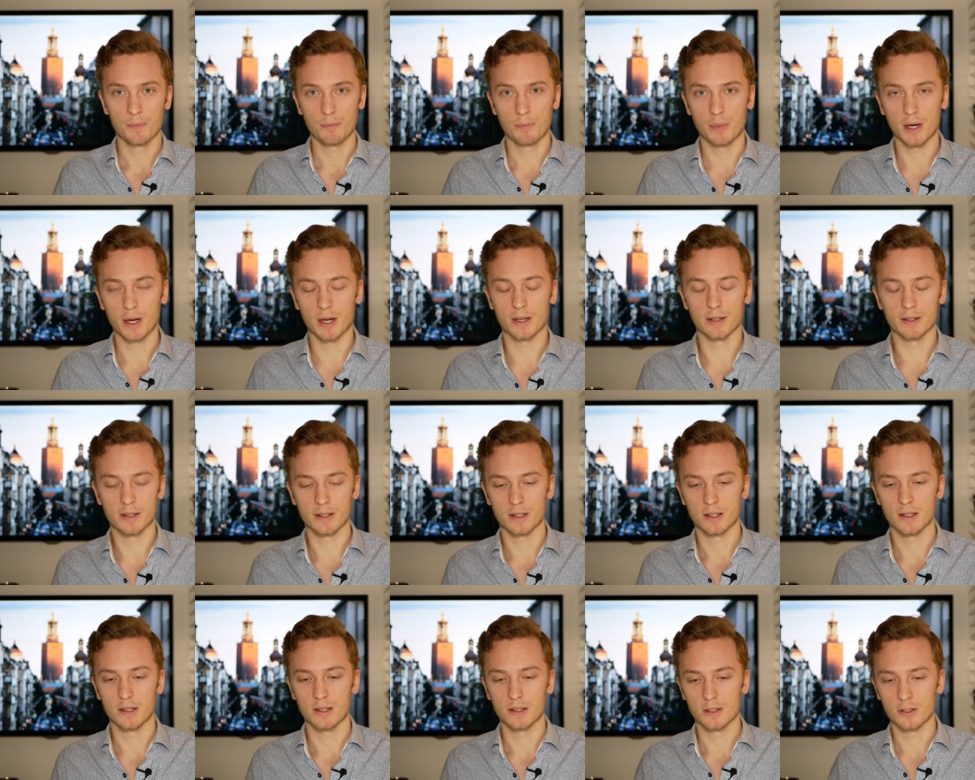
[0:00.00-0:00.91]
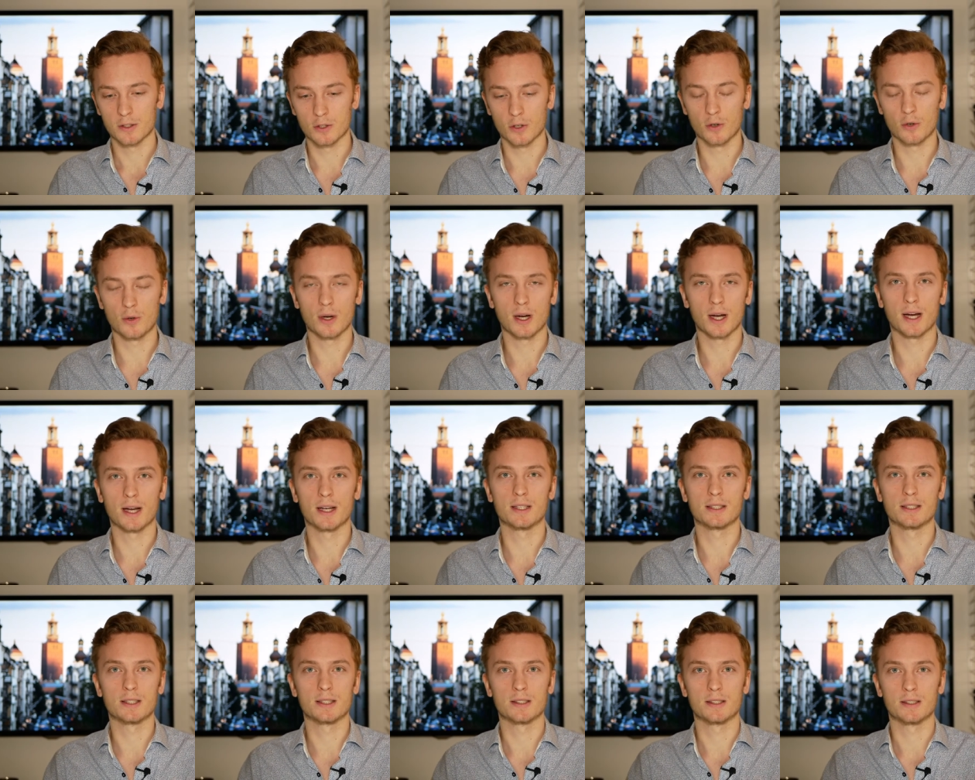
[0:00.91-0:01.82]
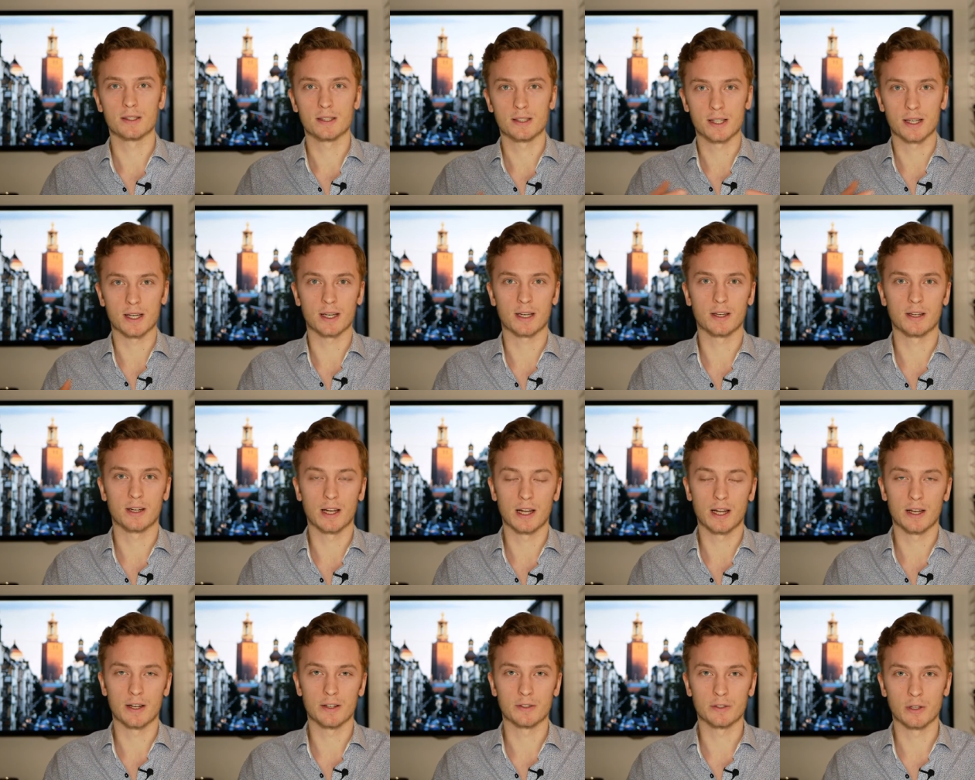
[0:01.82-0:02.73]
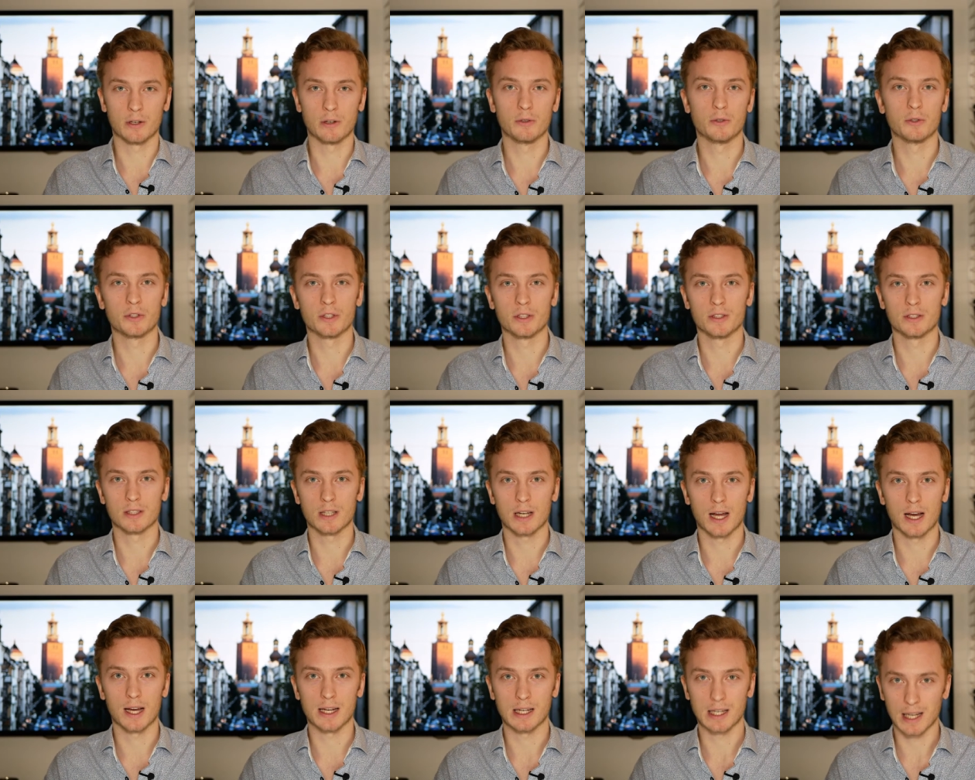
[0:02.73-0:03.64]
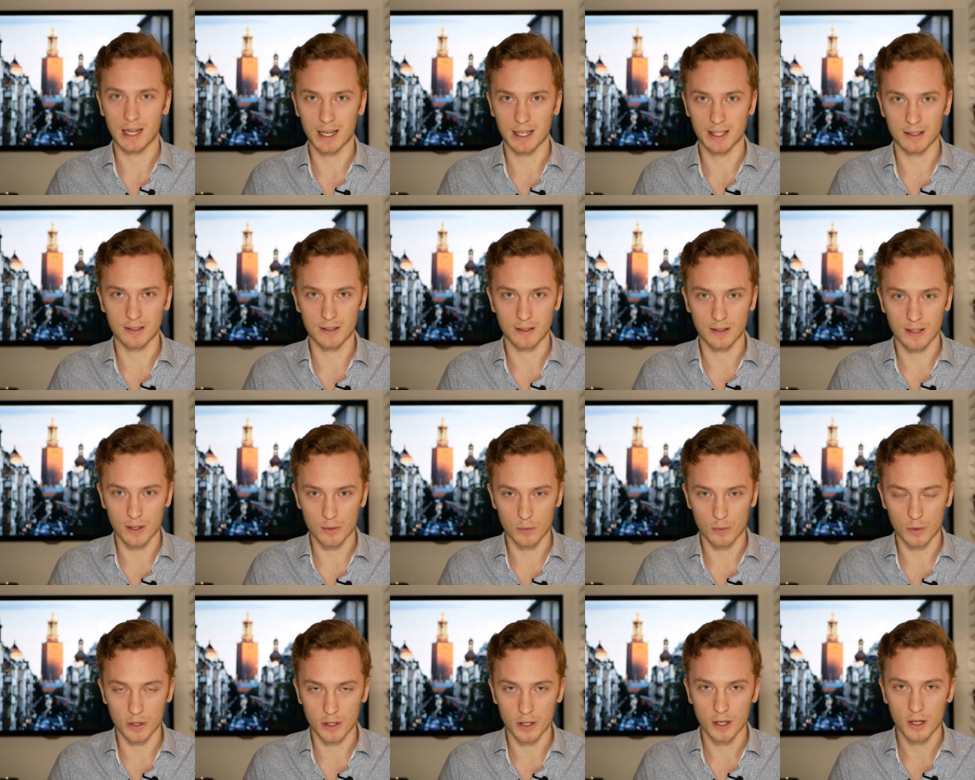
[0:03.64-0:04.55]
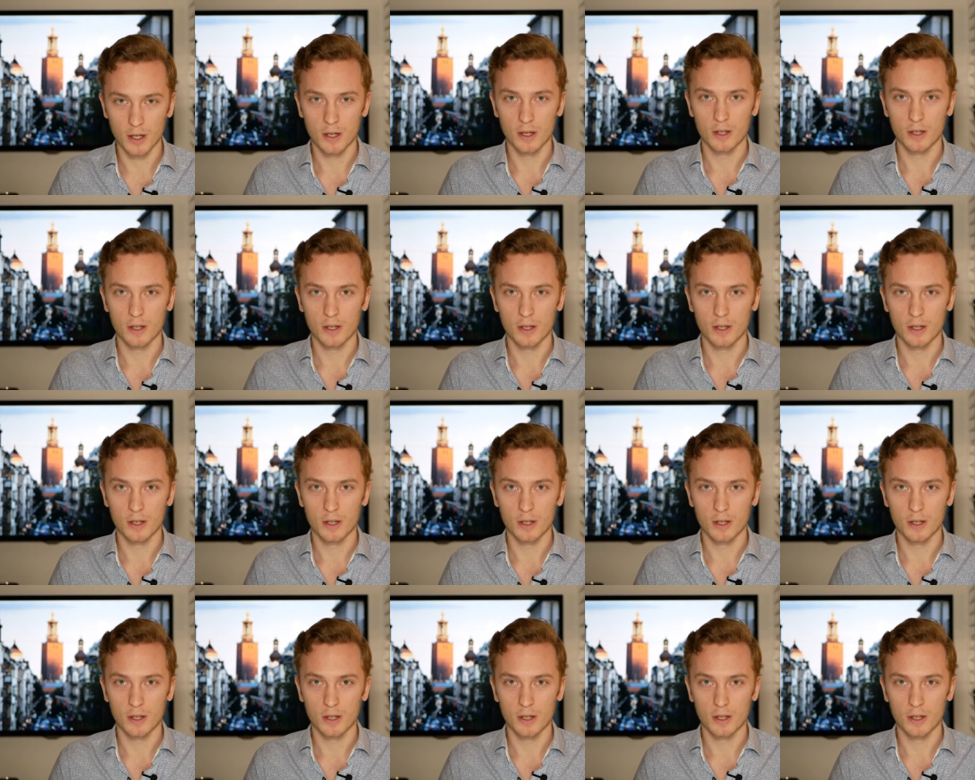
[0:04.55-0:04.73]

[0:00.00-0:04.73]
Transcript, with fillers: but so has second layer solutions like Lightning Network.